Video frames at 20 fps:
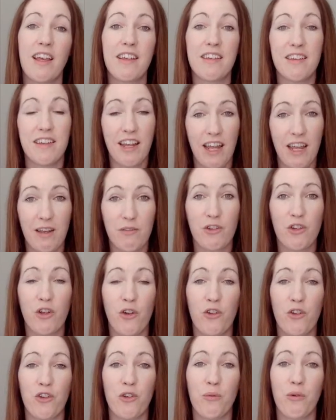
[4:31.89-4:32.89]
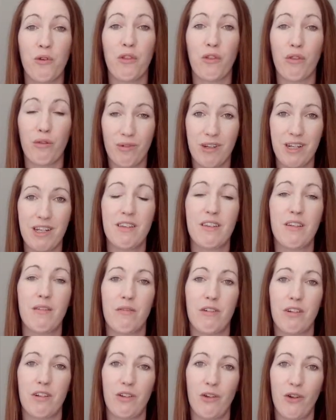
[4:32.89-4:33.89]
Today I've shown you what the 3
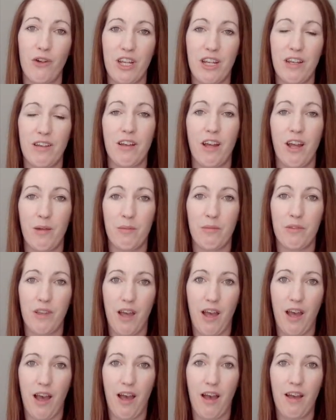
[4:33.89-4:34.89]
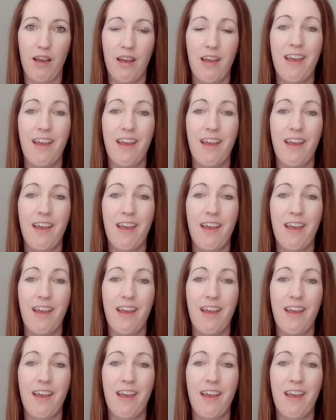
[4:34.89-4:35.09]
different learning types are